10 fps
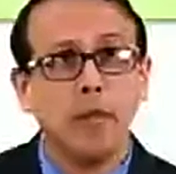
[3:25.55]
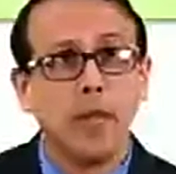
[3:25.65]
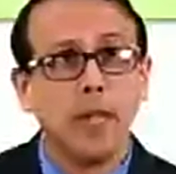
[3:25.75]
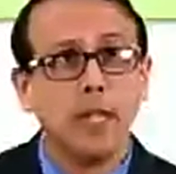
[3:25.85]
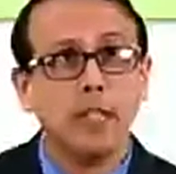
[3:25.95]

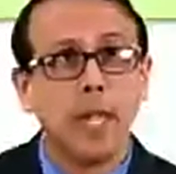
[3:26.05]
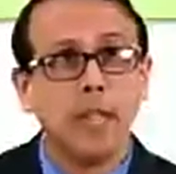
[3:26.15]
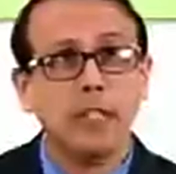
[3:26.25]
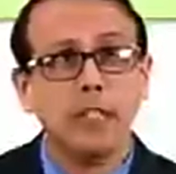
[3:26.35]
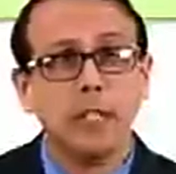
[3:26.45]
whereas the
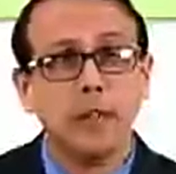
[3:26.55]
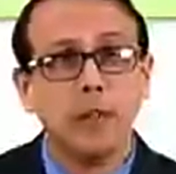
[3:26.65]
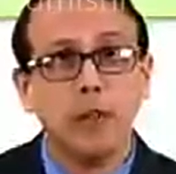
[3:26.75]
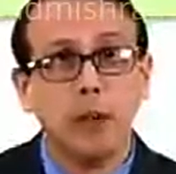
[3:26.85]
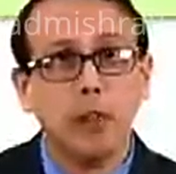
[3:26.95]
answer
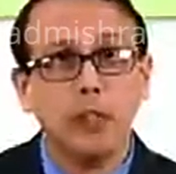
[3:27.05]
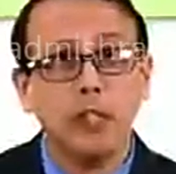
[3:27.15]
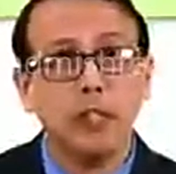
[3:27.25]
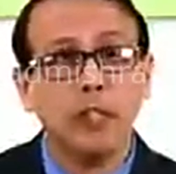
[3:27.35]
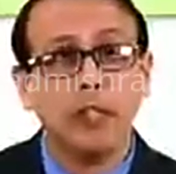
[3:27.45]
for
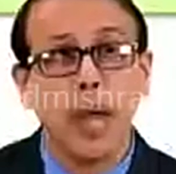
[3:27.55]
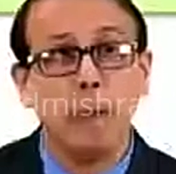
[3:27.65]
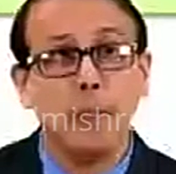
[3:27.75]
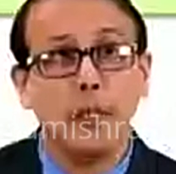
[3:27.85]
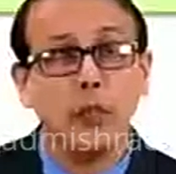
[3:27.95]
this is
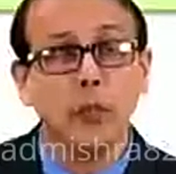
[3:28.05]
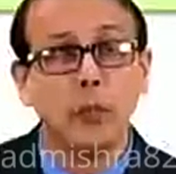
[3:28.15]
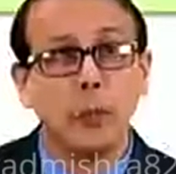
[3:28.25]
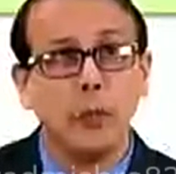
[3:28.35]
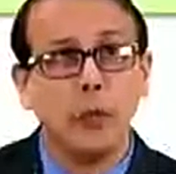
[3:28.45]
amplitude
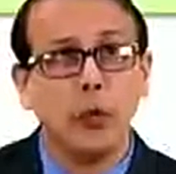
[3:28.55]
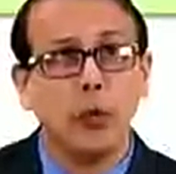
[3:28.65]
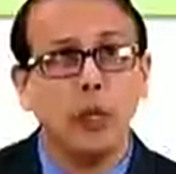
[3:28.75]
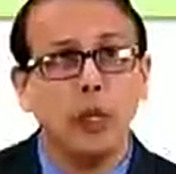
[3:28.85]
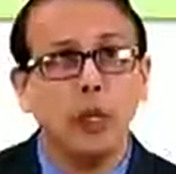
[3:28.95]
should be
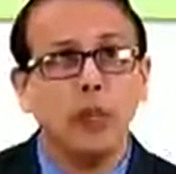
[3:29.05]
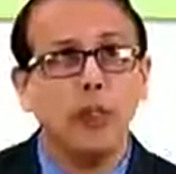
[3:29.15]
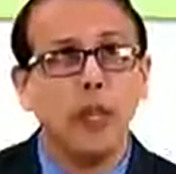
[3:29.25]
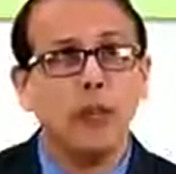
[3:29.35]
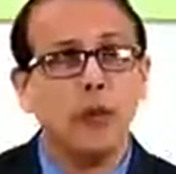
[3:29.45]
4.
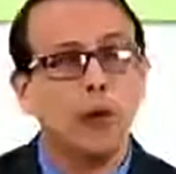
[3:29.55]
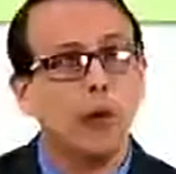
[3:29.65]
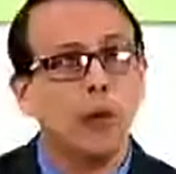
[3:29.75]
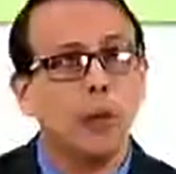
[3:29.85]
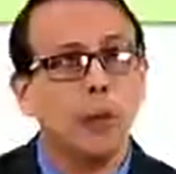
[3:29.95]

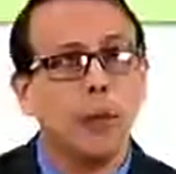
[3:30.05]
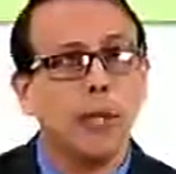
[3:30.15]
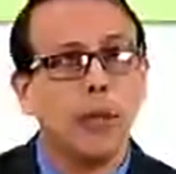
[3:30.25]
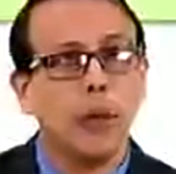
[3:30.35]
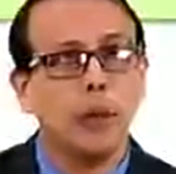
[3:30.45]
Therefore, B
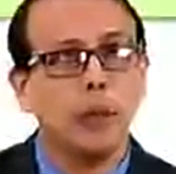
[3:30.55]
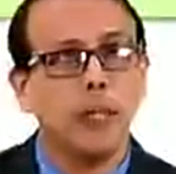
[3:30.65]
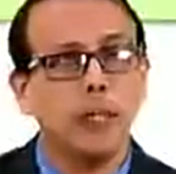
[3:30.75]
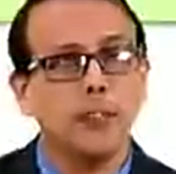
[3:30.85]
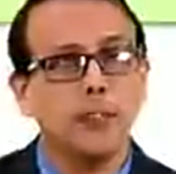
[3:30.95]
cannot be
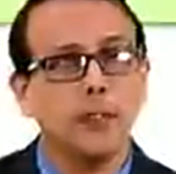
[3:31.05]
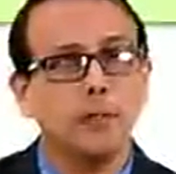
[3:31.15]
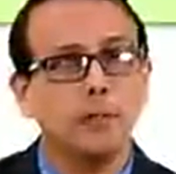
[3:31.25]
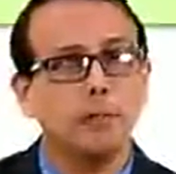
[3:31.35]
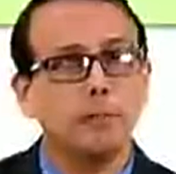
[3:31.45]
the answer.
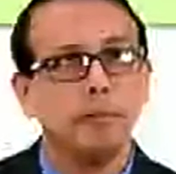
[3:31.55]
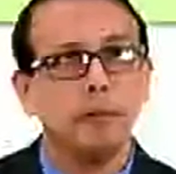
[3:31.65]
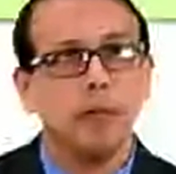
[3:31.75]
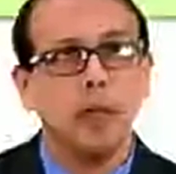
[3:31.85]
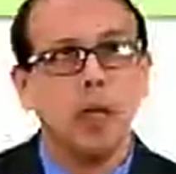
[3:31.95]

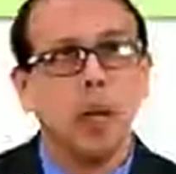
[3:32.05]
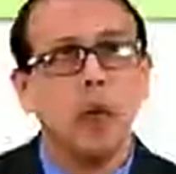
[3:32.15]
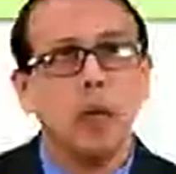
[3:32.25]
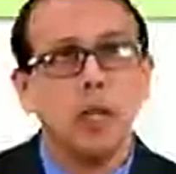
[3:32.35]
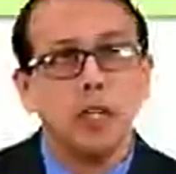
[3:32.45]

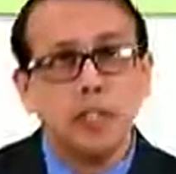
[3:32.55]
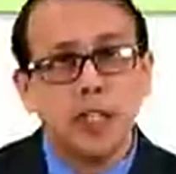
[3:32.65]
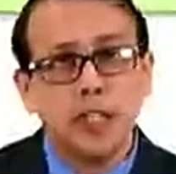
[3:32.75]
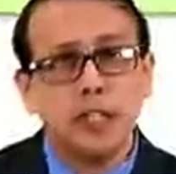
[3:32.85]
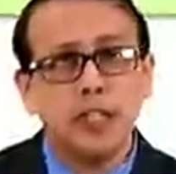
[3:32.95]
Now,
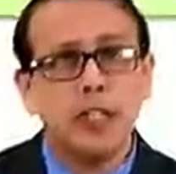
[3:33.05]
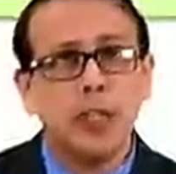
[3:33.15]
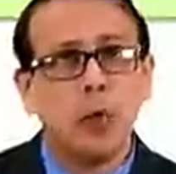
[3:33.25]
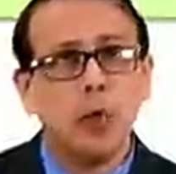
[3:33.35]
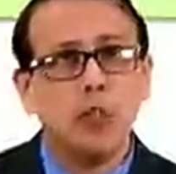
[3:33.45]
since this is
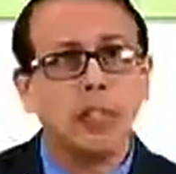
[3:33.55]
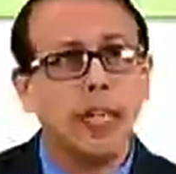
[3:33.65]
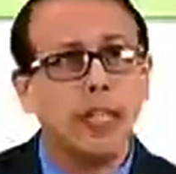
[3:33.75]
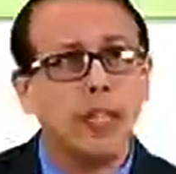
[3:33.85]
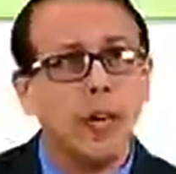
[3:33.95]
a
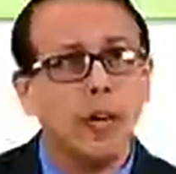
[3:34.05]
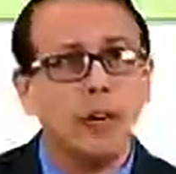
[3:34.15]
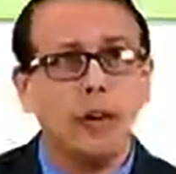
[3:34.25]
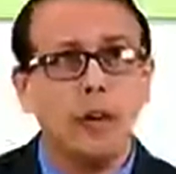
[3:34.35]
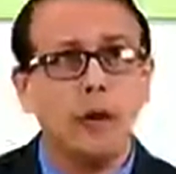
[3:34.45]
cosine
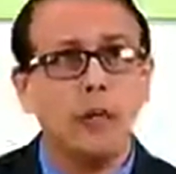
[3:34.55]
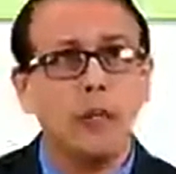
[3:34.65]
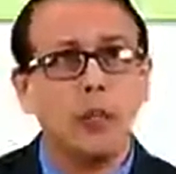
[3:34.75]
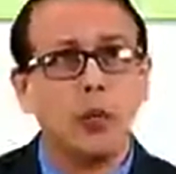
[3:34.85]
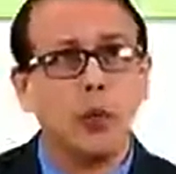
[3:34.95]
curve,
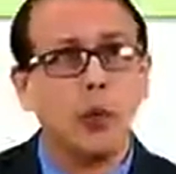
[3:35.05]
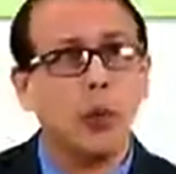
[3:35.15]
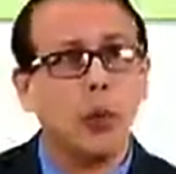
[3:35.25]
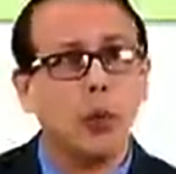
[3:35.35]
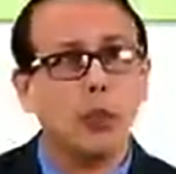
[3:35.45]
we should
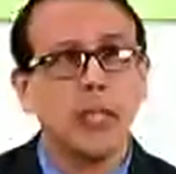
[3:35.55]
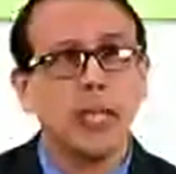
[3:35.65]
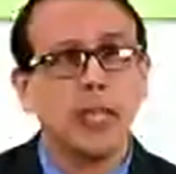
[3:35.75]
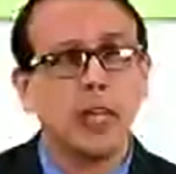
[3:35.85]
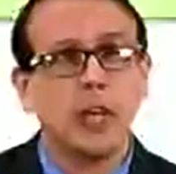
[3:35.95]
know
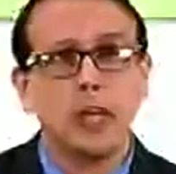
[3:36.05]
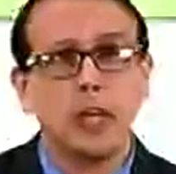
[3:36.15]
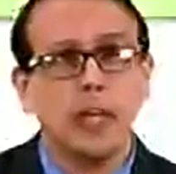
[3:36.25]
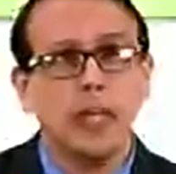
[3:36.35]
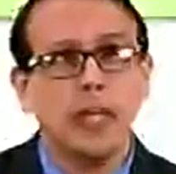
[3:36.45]
cosine curve,
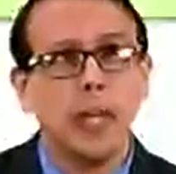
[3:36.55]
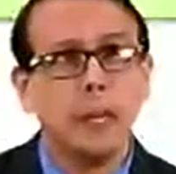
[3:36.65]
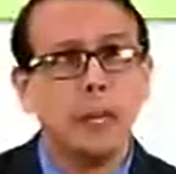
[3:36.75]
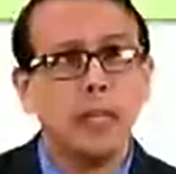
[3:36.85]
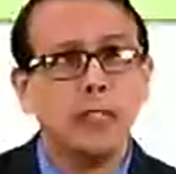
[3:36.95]

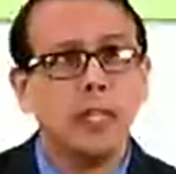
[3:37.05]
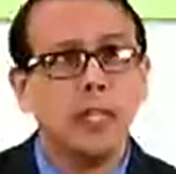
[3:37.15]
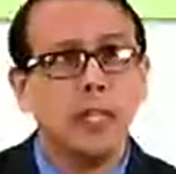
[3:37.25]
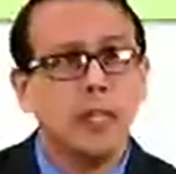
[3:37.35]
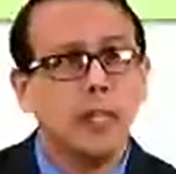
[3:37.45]
that means
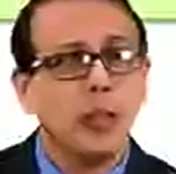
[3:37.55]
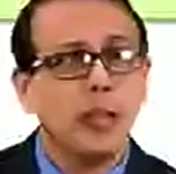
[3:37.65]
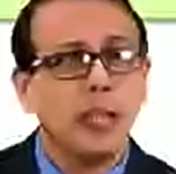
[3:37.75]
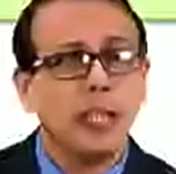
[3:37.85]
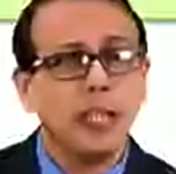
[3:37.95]

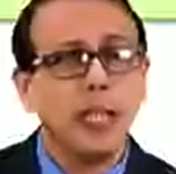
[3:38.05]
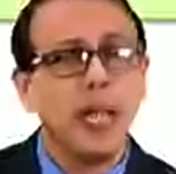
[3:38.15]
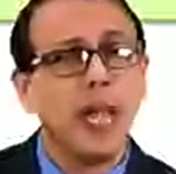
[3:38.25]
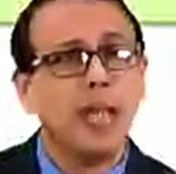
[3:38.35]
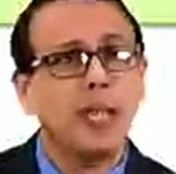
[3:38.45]
your
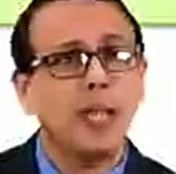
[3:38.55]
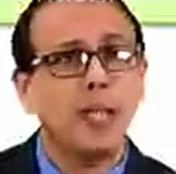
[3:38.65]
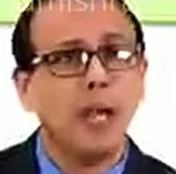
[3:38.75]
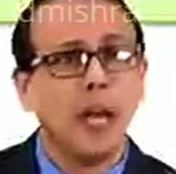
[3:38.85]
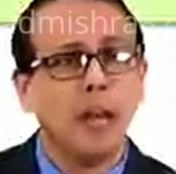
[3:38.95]
initial angle
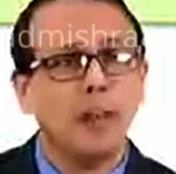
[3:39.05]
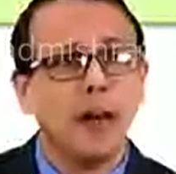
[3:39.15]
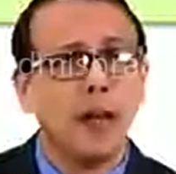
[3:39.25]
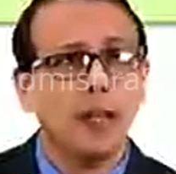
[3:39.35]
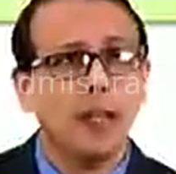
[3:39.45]

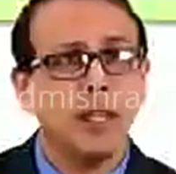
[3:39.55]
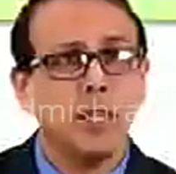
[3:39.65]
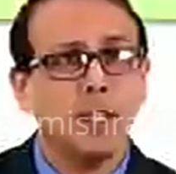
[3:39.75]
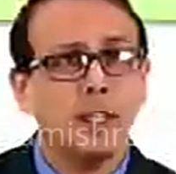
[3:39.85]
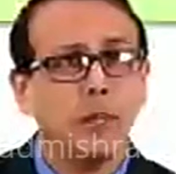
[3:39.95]
alpha
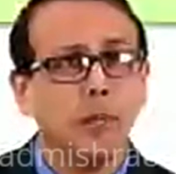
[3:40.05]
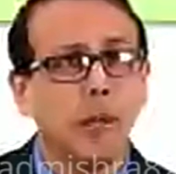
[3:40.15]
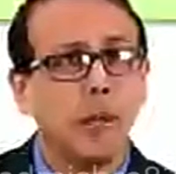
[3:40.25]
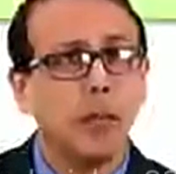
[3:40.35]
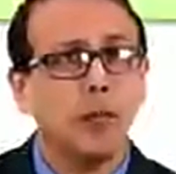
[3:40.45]
is
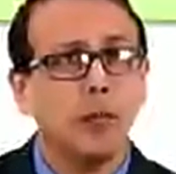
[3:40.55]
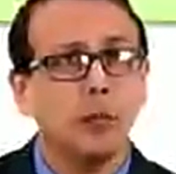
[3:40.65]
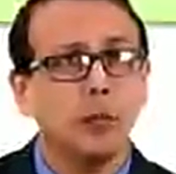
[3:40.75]
pi by 2.